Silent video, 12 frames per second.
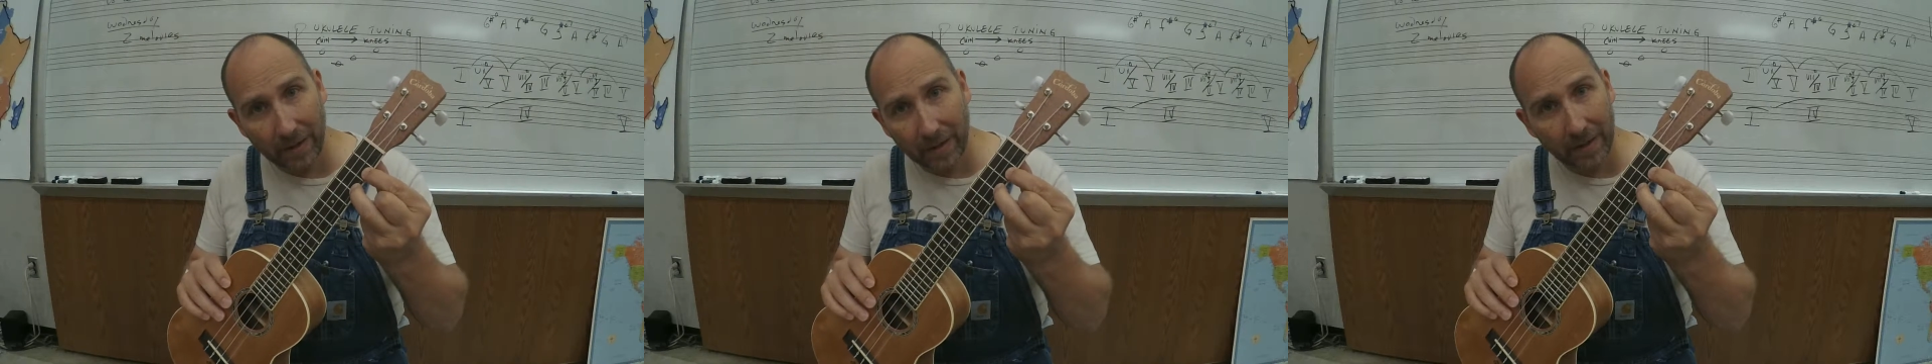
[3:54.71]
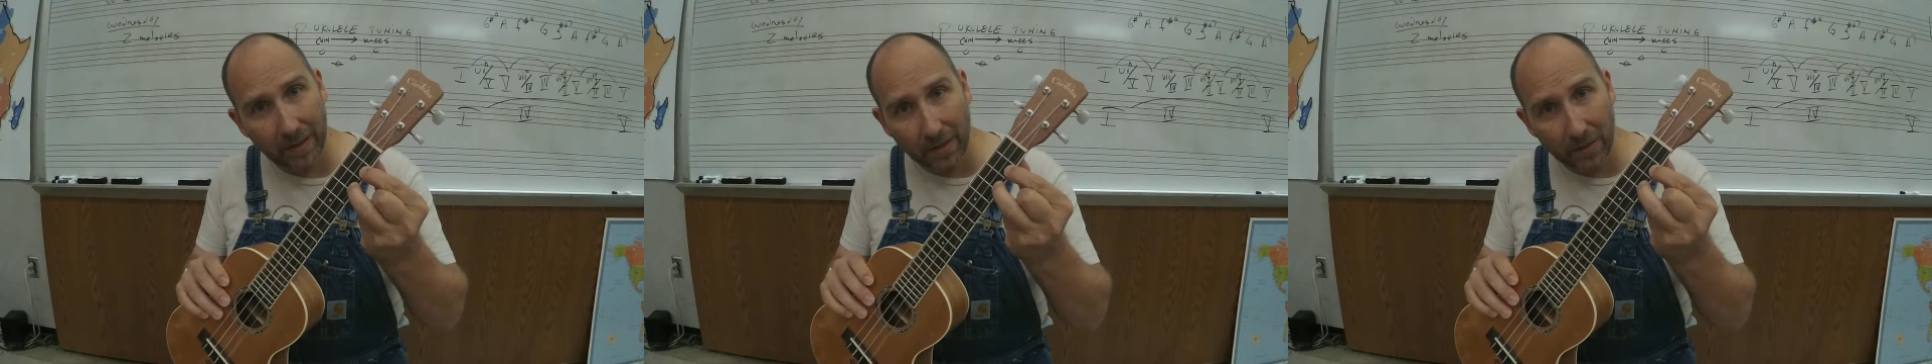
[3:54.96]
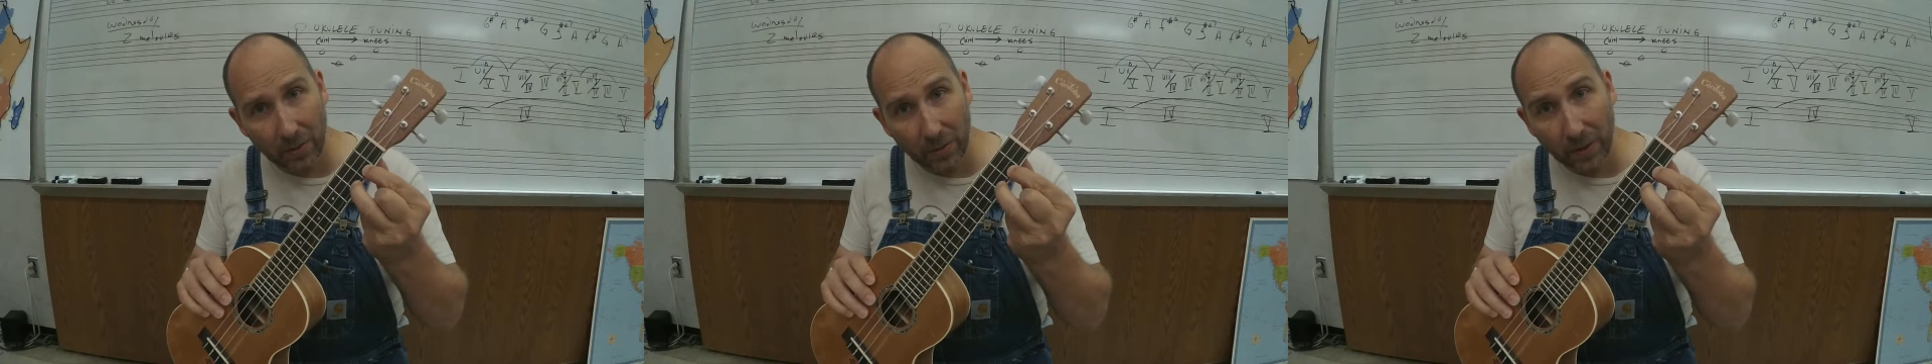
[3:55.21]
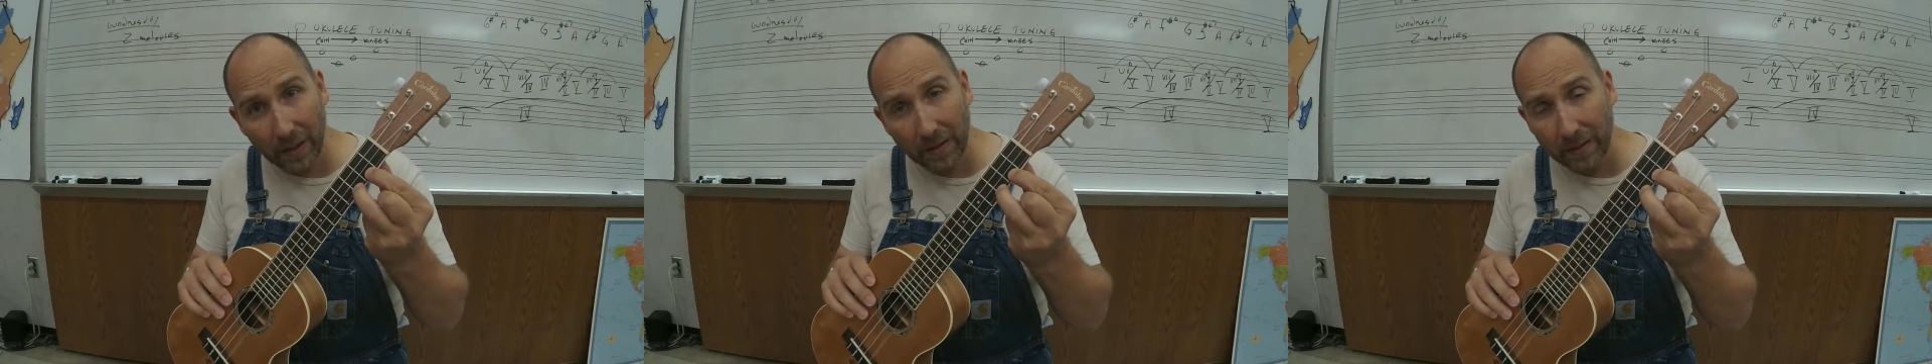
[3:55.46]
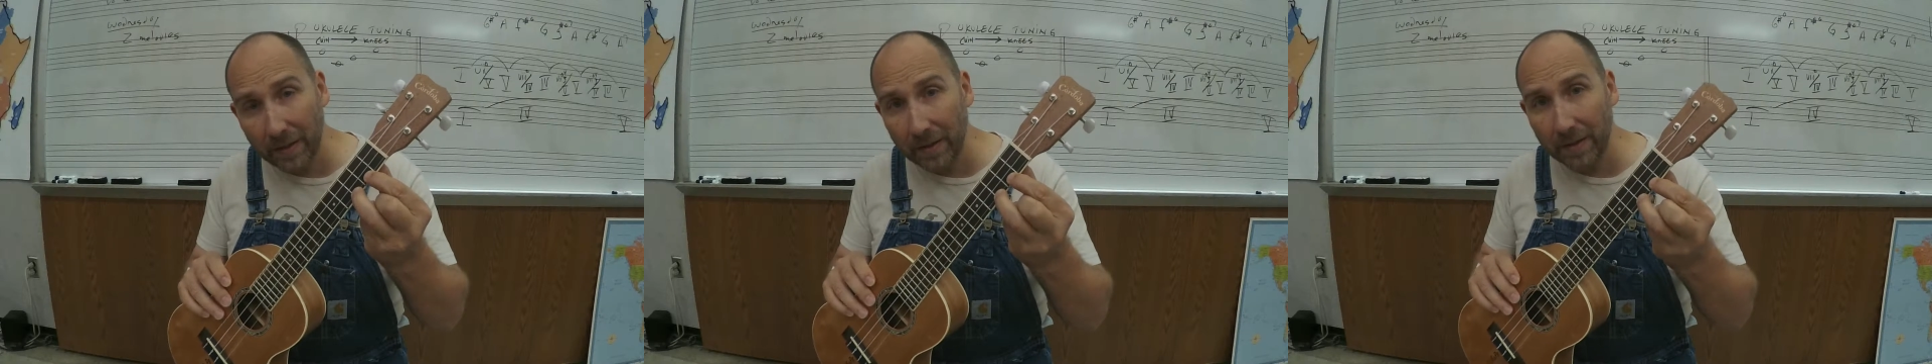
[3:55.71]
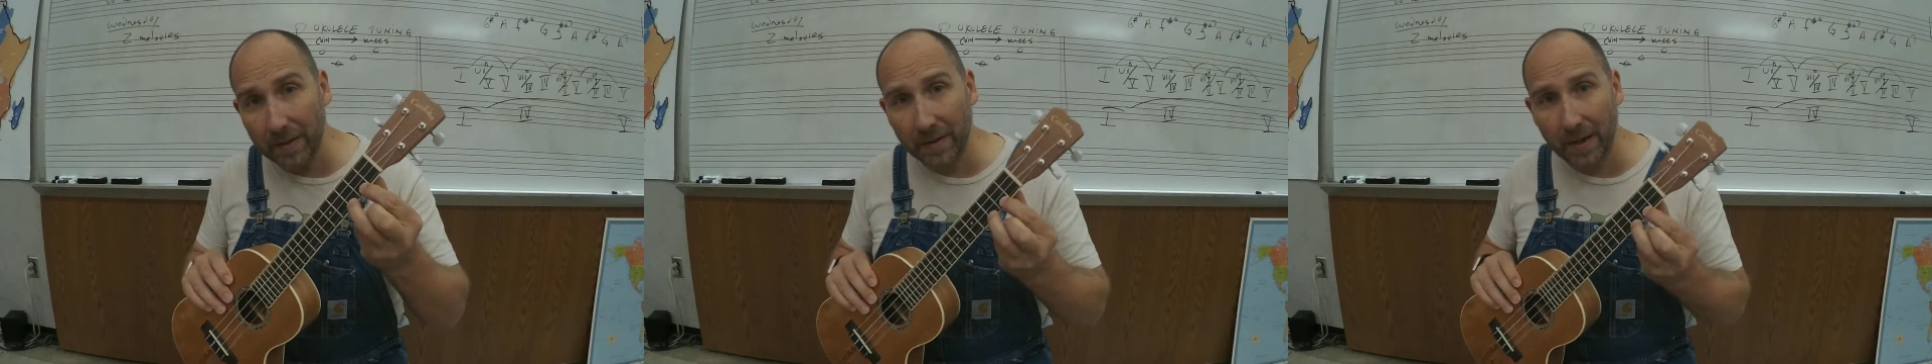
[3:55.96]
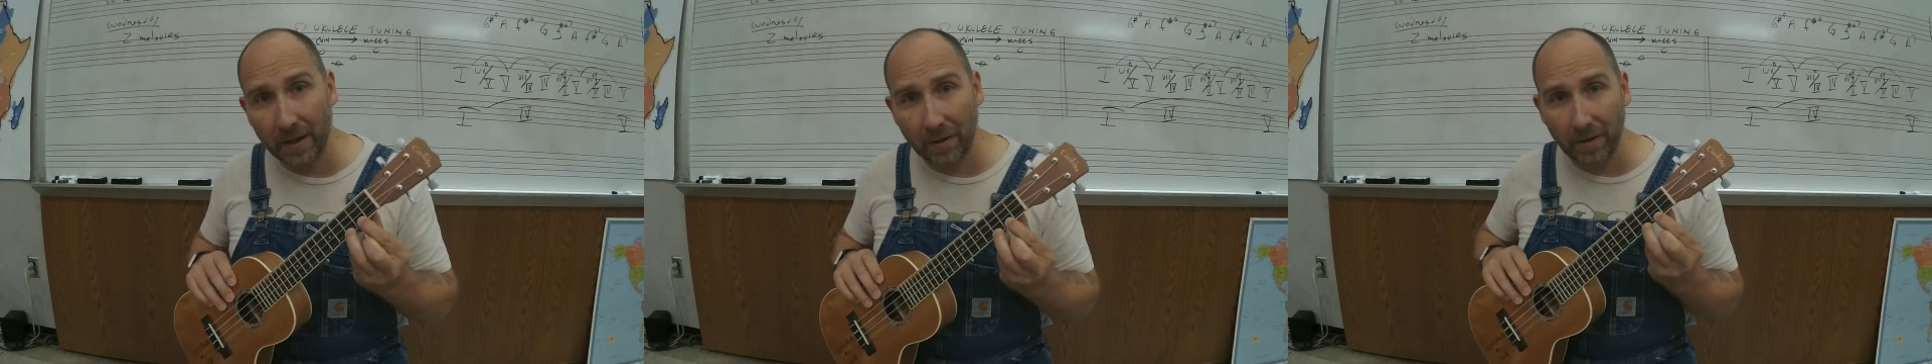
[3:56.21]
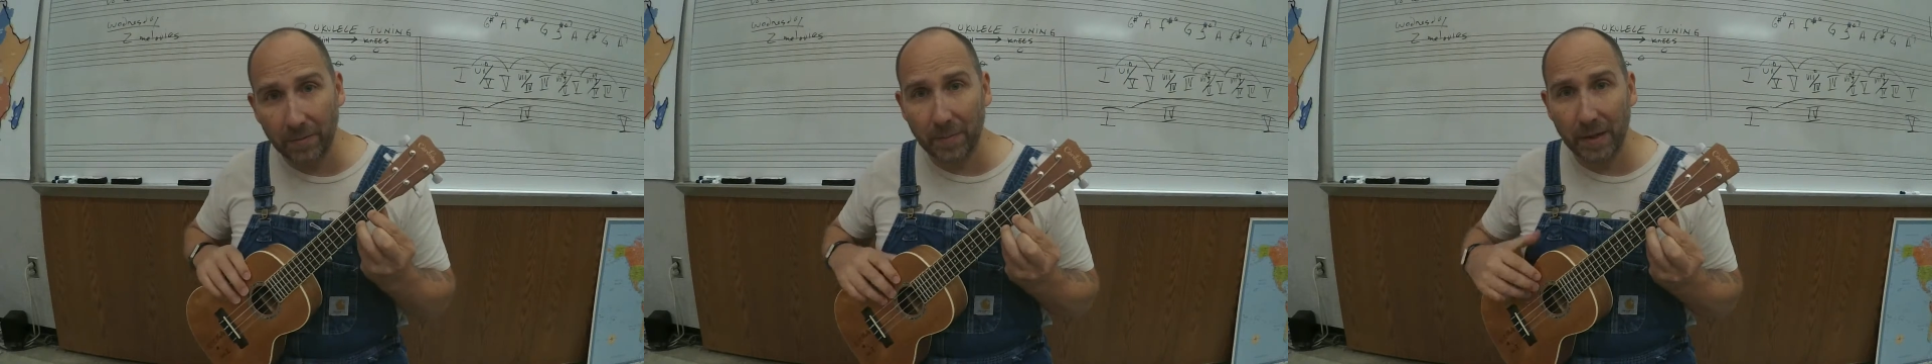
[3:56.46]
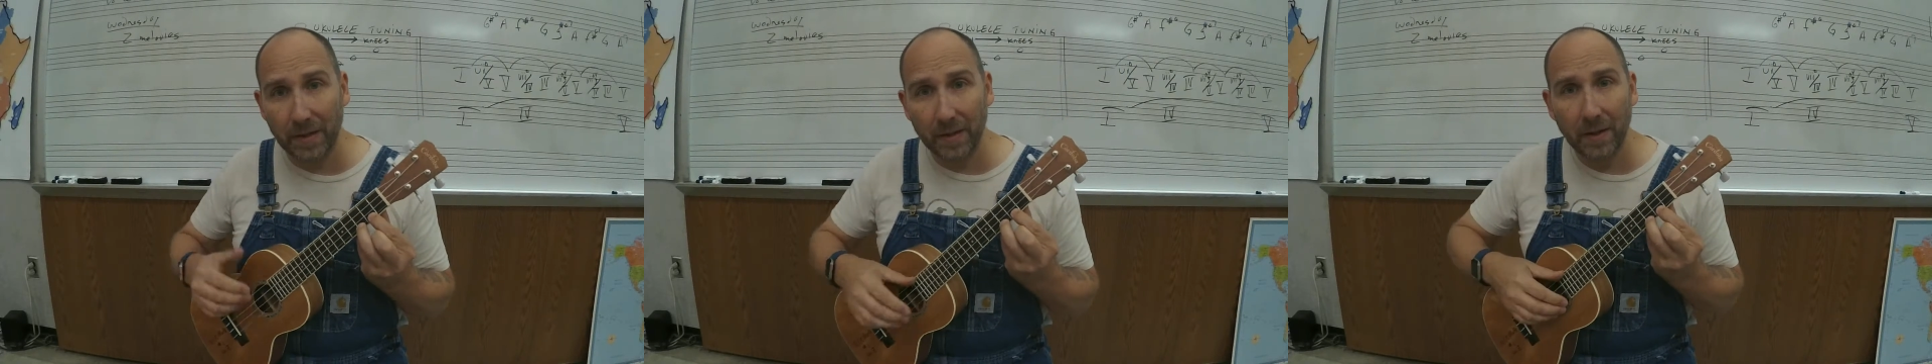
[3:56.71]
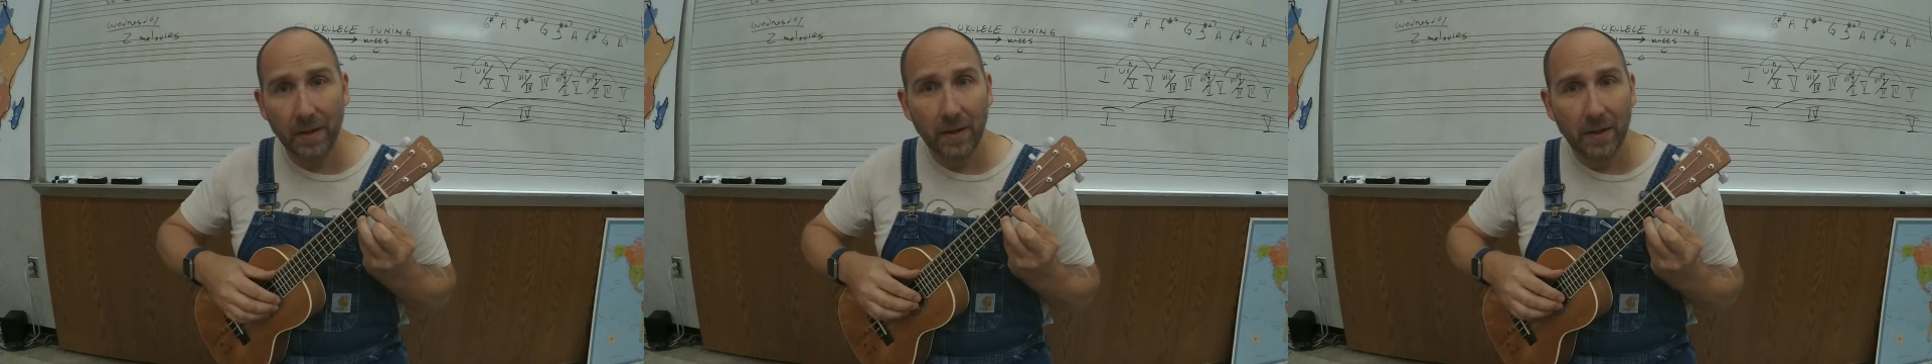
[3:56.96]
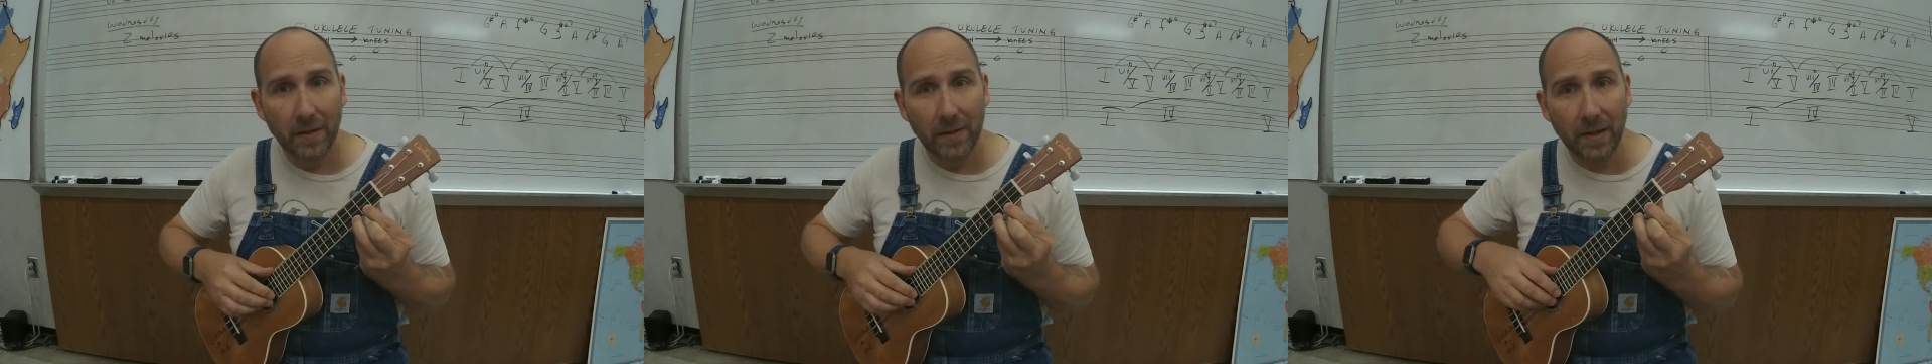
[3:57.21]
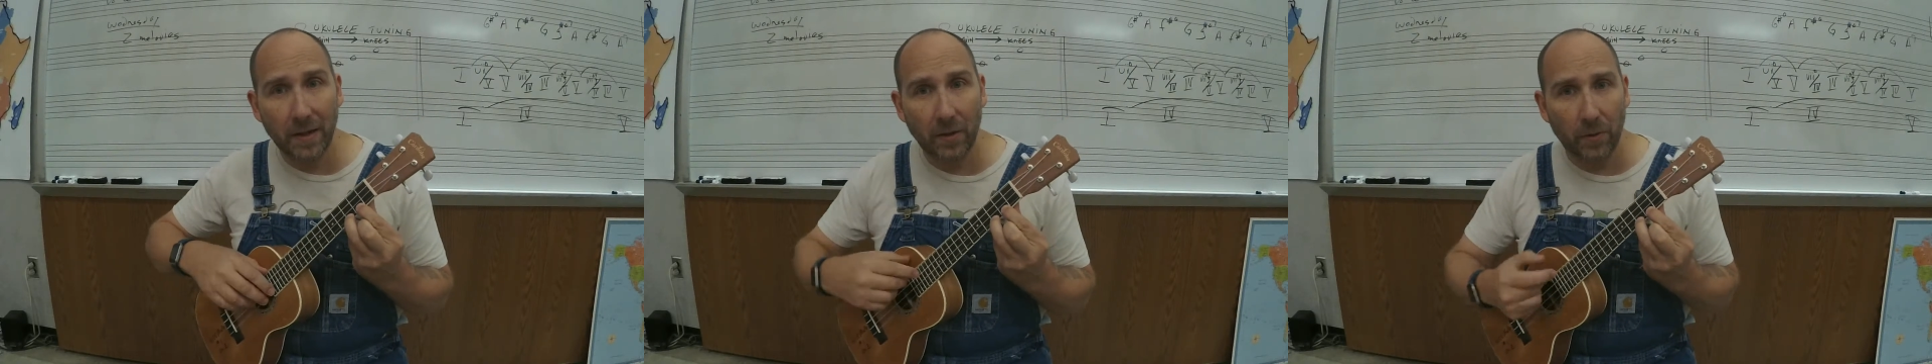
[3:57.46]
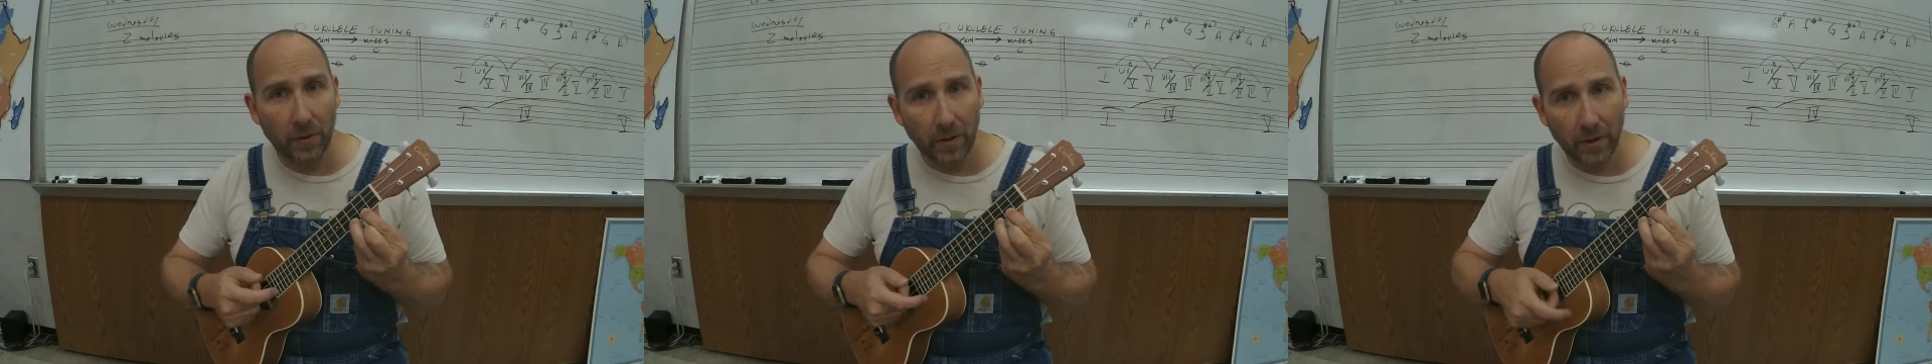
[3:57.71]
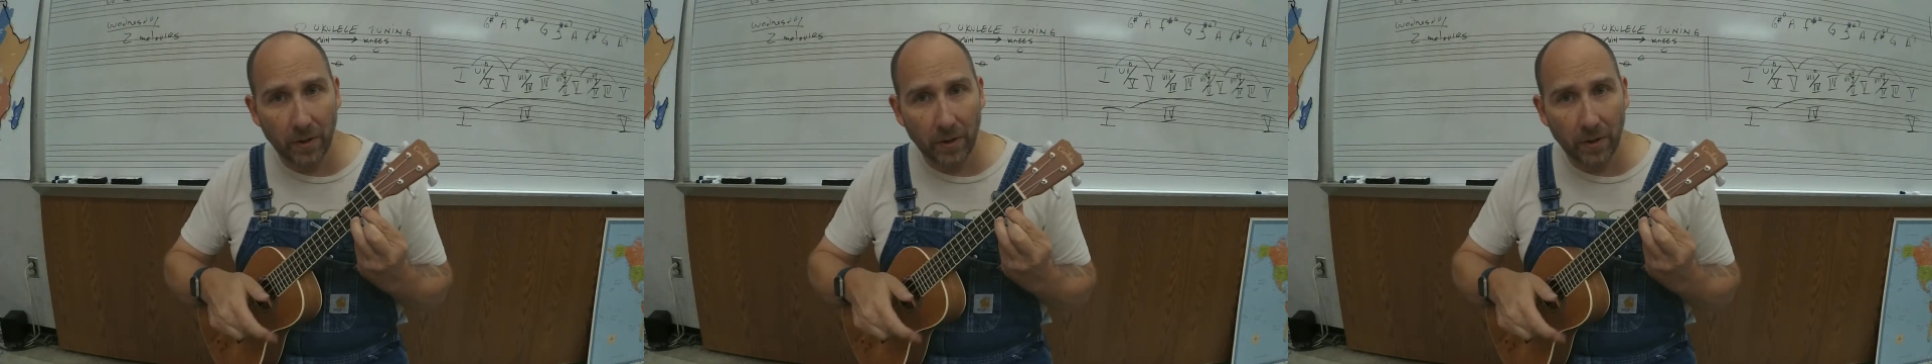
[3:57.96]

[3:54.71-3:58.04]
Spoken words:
it doesn't do anything to the sound of my C chord.